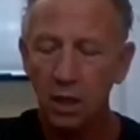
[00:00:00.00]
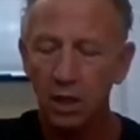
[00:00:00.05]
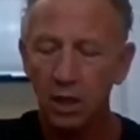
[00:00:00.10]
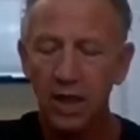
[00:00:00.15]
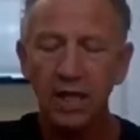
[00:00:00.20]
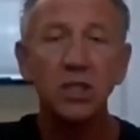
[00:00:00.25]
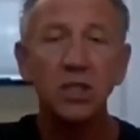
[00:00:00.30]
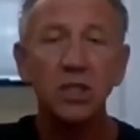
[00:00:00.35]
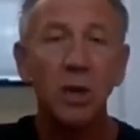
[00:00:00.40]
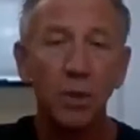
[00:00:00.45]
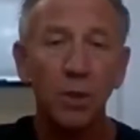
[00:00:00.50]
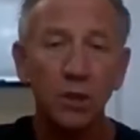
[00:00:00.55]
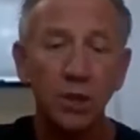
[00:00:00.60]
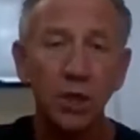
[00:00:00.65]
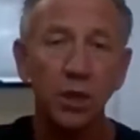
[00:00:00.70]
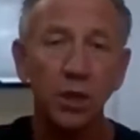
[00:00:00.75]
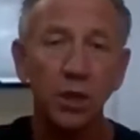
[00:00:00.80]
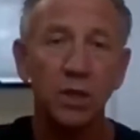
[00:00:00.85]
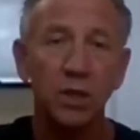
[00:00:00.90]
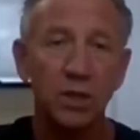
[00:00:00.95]
that's number
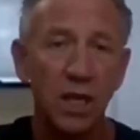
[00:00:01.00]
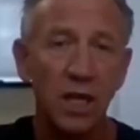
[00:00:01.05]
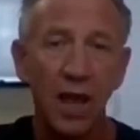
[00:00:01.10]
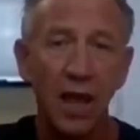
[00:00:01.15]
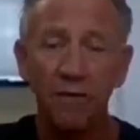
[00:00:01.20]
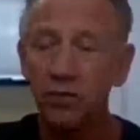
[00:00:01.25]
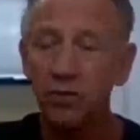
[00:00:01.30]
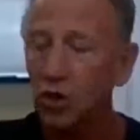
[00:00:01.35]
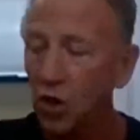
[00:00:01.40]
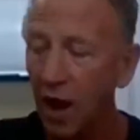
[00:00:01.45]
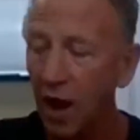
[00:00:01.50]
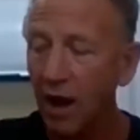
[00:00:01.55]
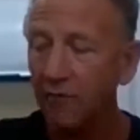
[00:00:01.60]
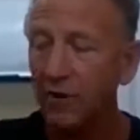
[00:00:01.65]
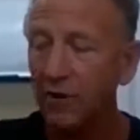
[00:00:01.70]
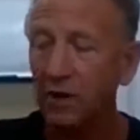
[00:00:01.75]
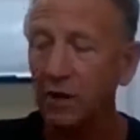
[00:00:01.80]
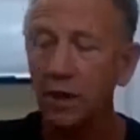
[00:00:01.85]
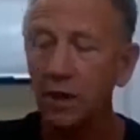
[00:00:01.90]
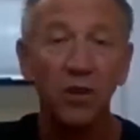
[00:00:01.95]
2, is to have
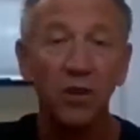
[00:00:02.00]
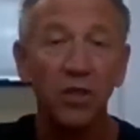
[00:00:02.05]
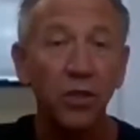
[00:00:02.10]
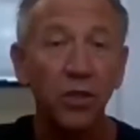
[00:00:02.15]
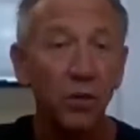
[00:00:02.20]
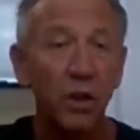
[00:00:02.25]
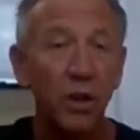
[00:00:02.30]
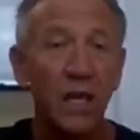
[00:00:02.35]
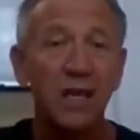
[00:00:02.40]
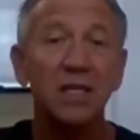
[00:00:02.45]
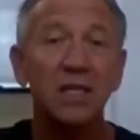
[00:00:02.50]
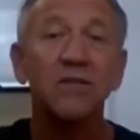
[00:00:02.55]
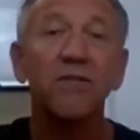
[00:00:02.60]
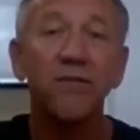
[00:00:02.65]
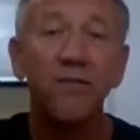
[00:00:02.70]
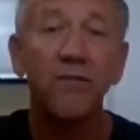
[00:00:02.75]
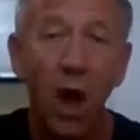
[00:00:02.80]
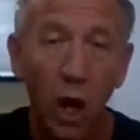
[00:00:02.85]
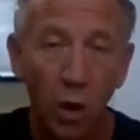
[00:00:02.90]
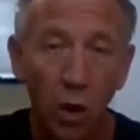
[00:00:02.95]
traffic. Number 3 is
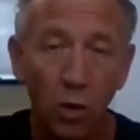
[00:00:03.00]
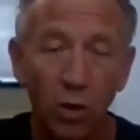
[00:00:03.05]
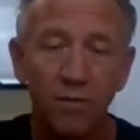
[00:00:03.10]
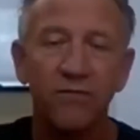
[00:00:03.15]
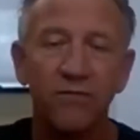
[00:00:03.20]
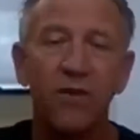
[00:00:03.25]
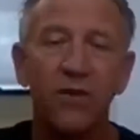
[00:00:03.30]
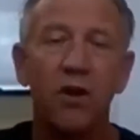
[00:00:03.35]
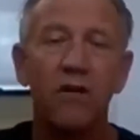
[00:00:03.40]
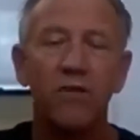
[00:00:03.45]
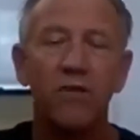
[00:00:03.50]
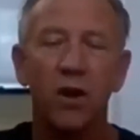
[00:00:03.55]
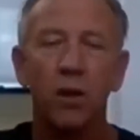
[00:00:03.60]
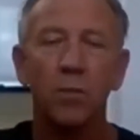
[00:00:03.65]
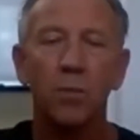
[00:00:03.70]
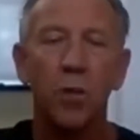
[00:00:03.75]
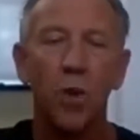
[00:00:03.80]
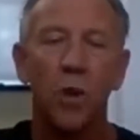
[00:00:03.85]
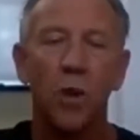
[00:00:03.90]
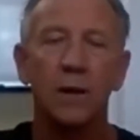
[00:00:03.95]
follow-up. Very, very
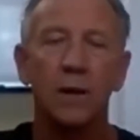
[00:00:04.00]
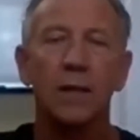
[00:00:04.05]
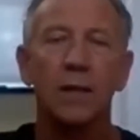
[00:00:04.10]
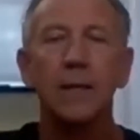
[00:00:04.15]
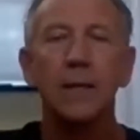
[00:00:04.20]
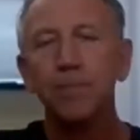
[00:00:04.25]
important.